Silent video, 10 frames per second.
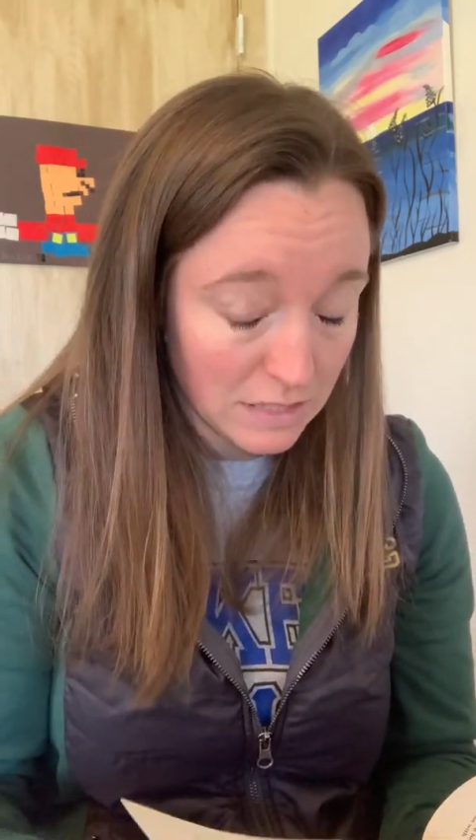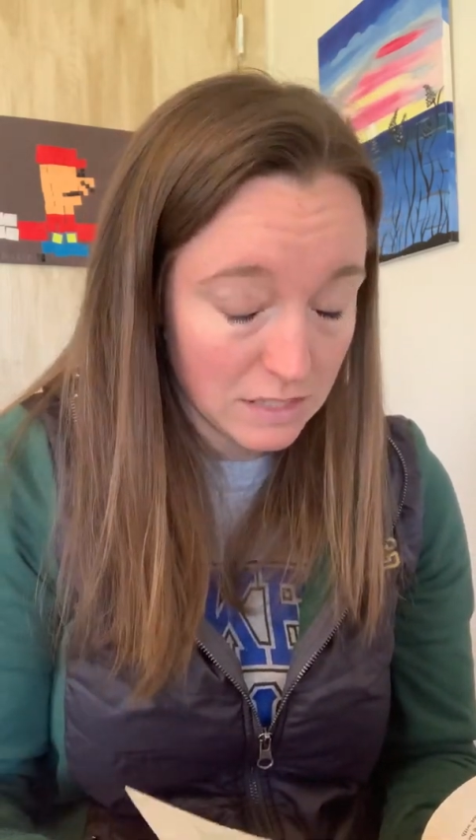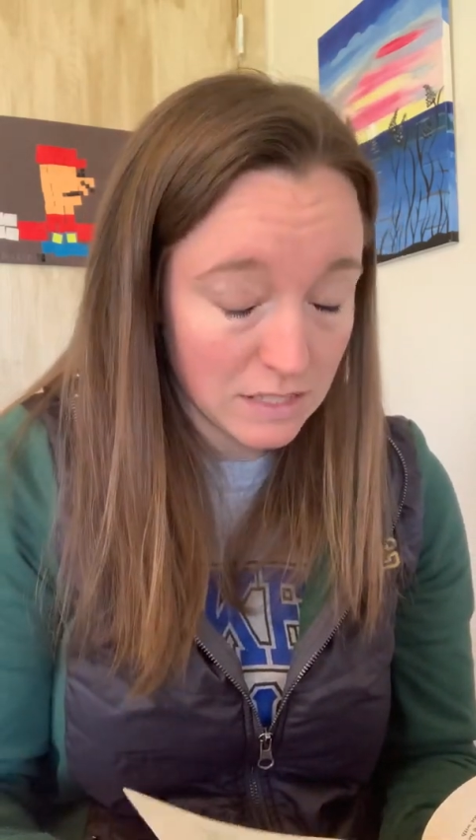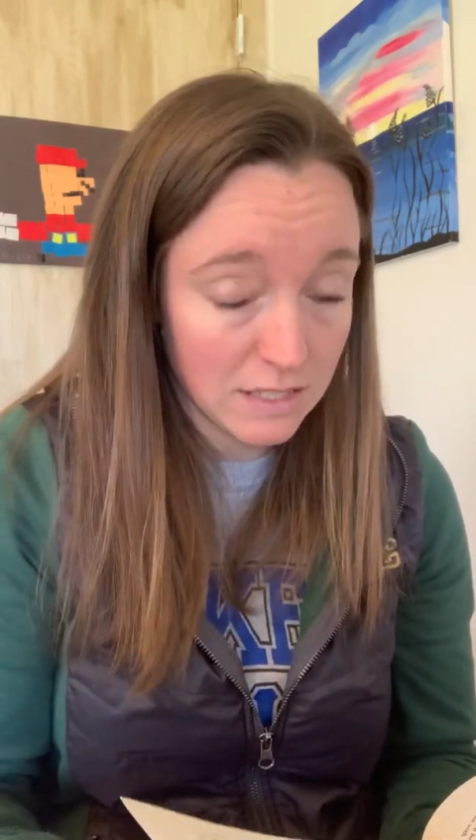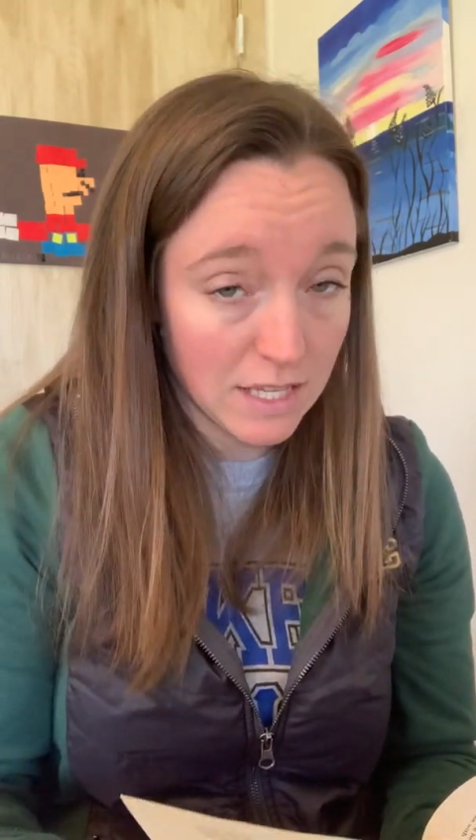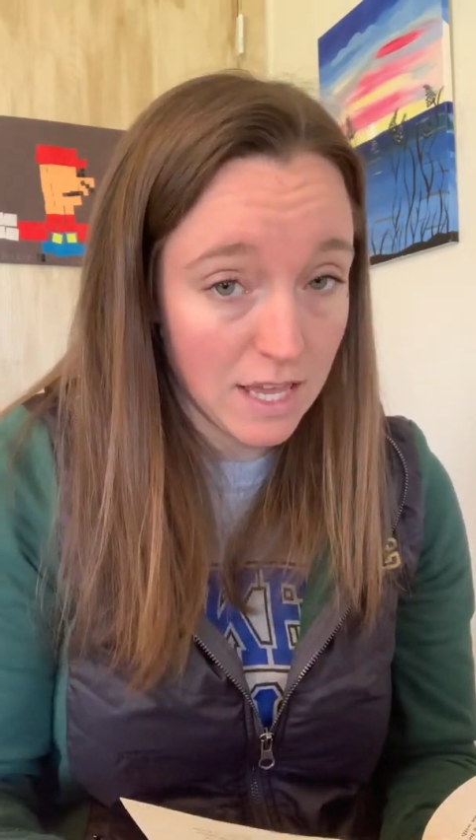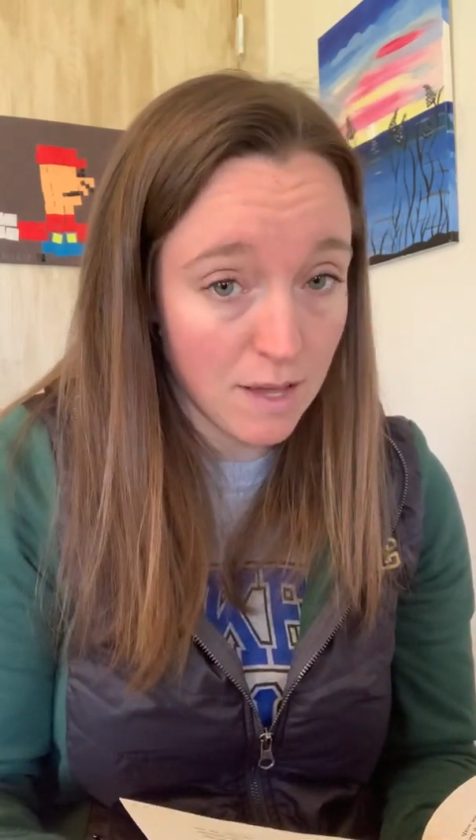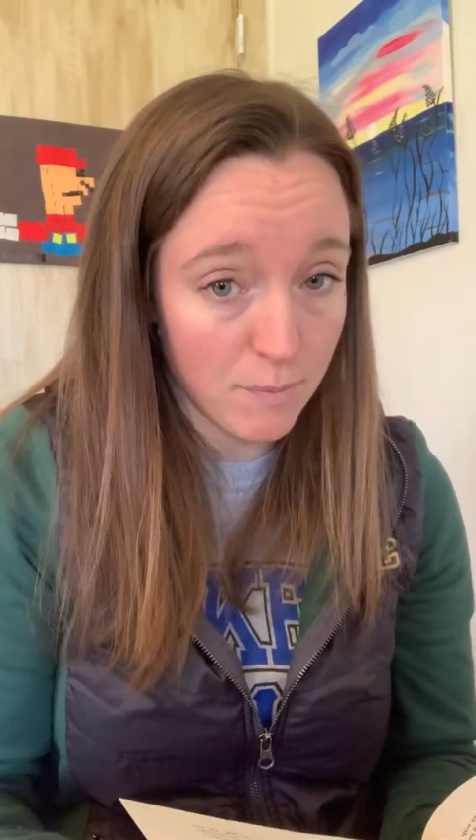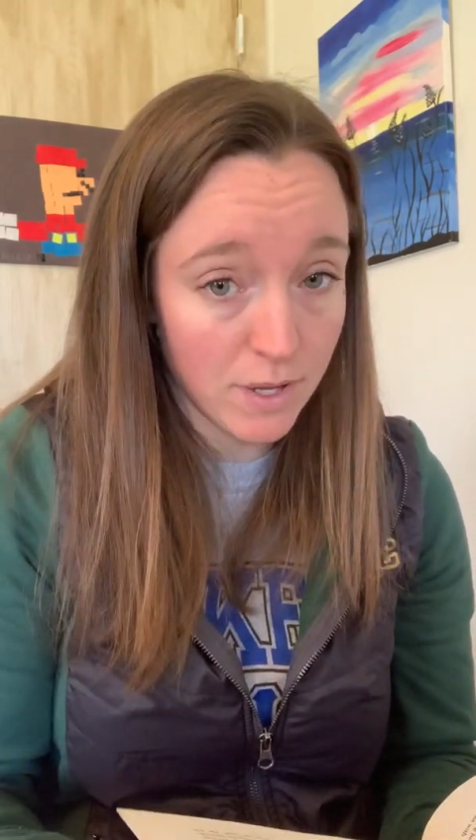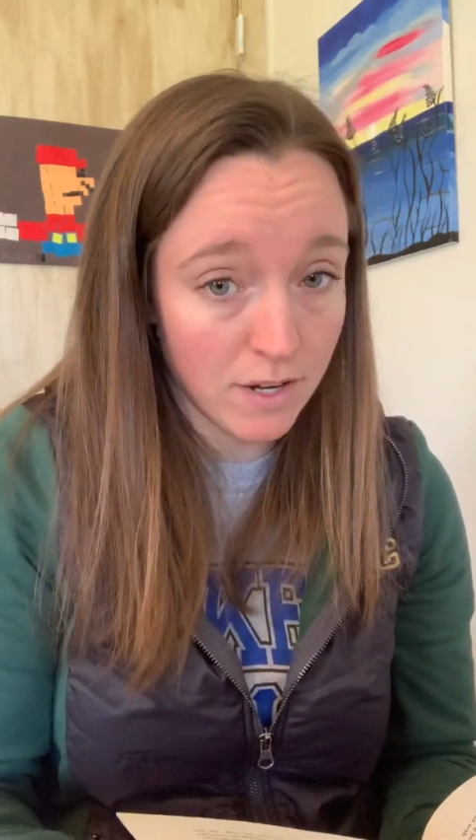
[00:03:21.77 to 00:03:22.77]

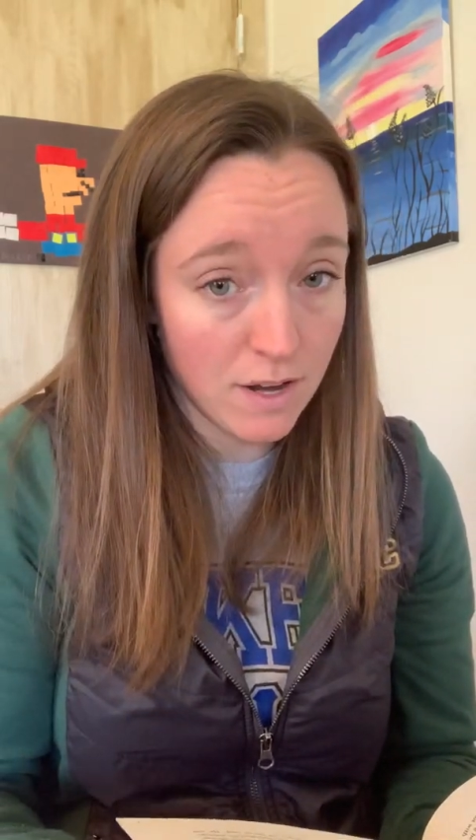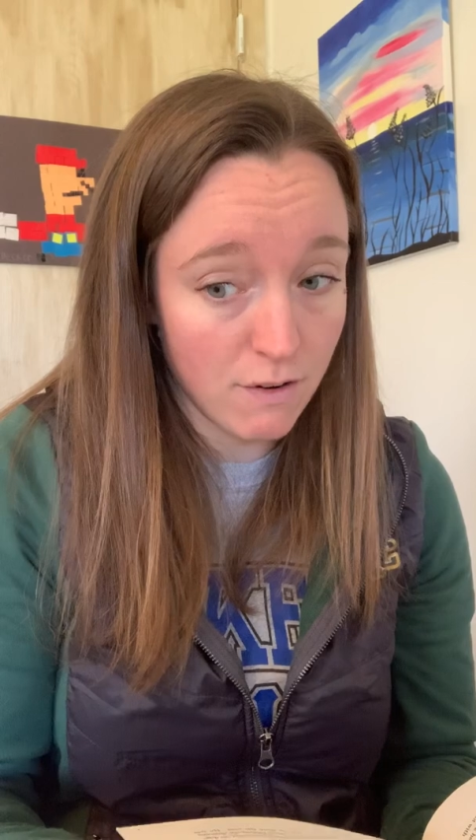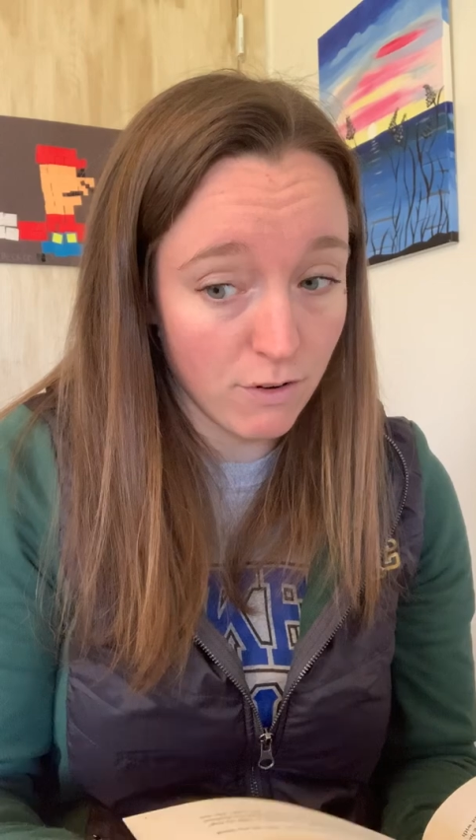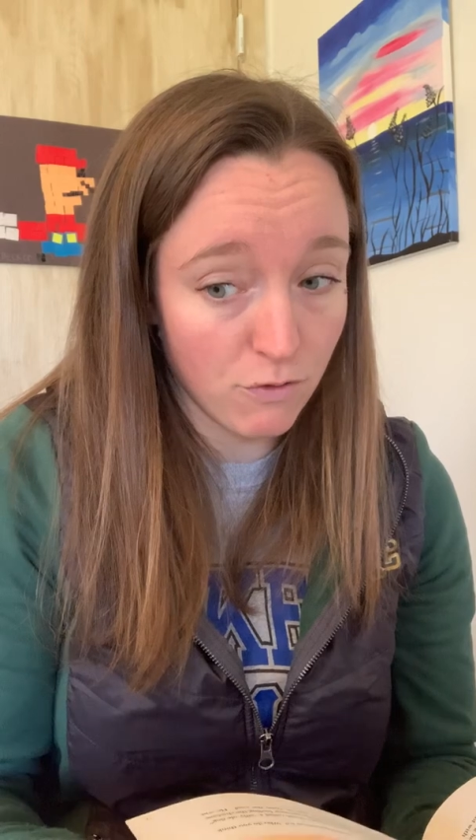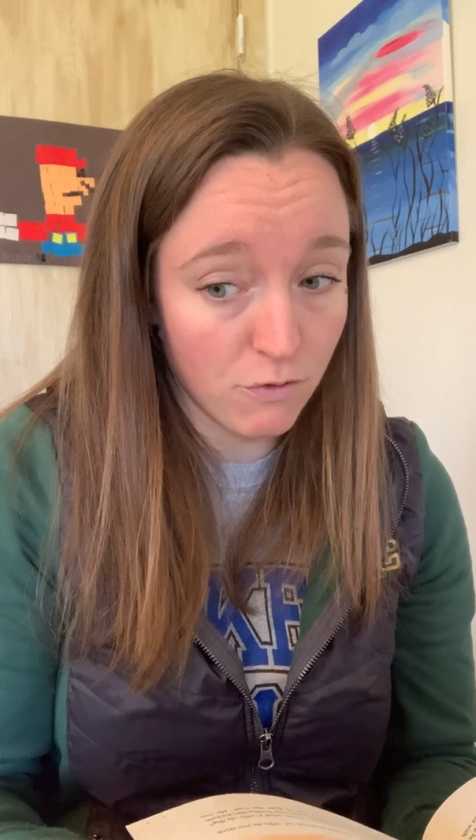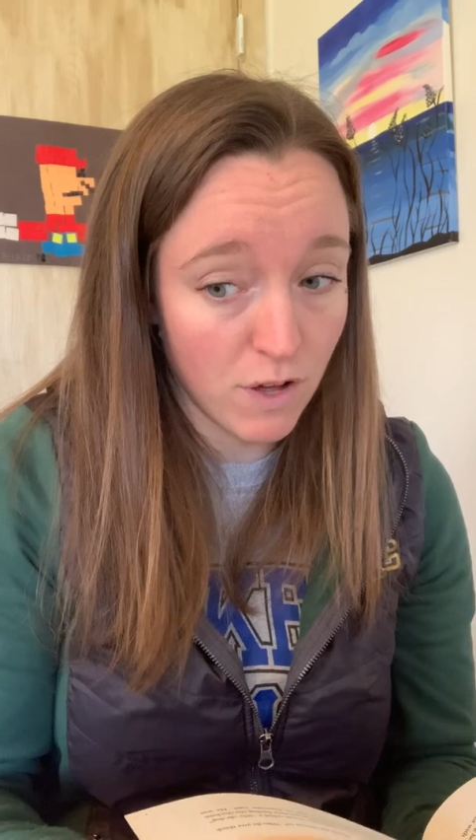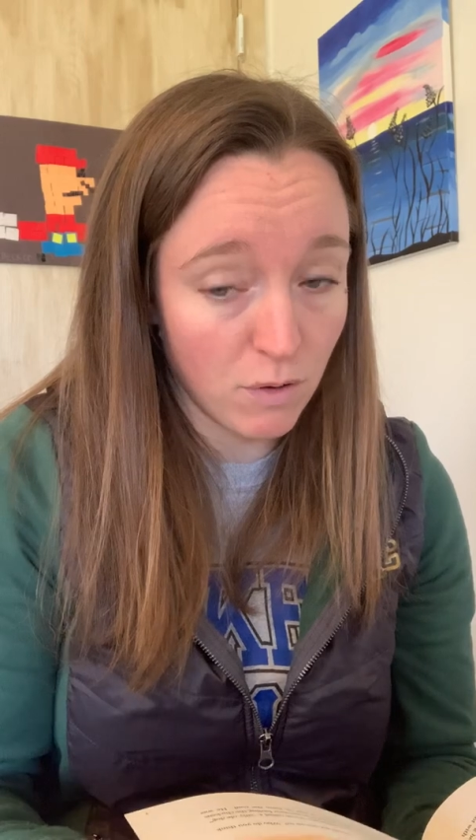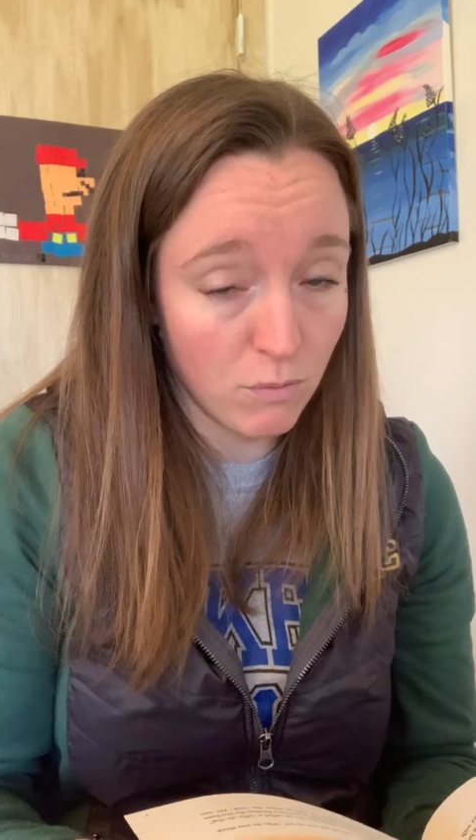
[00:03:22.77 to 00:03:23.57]
Scamp had never felt